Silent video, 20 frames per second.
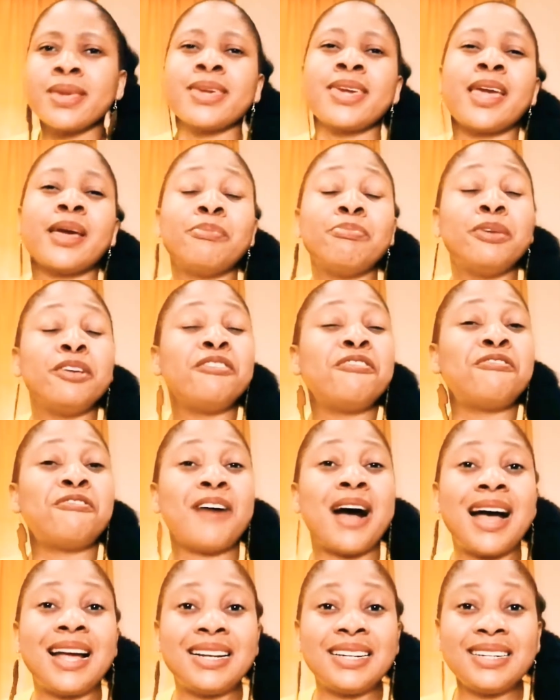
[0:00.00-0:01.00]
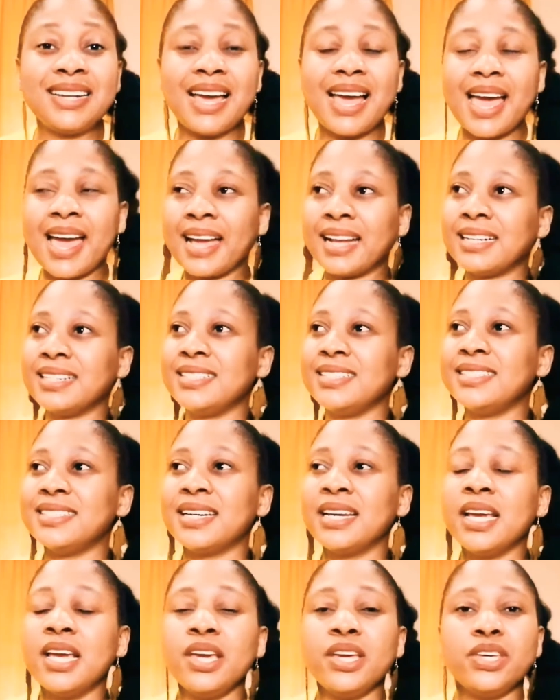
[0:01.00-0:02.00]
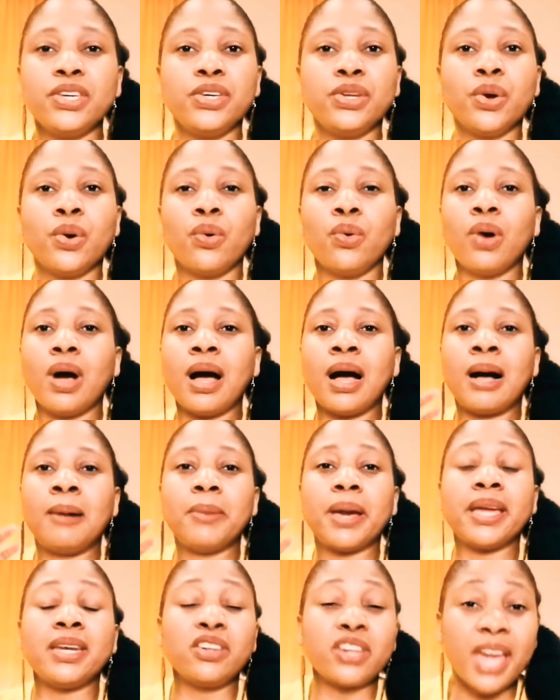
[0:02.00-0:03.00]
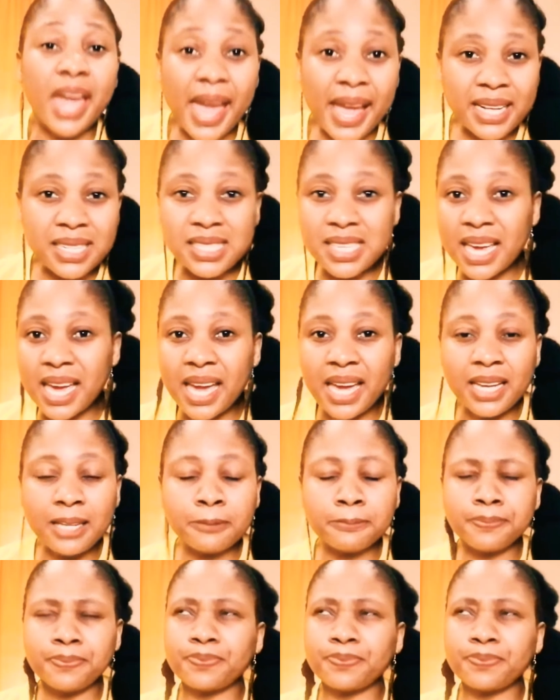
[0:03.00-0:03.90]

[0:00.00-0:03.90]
can be fun, and you know, educating.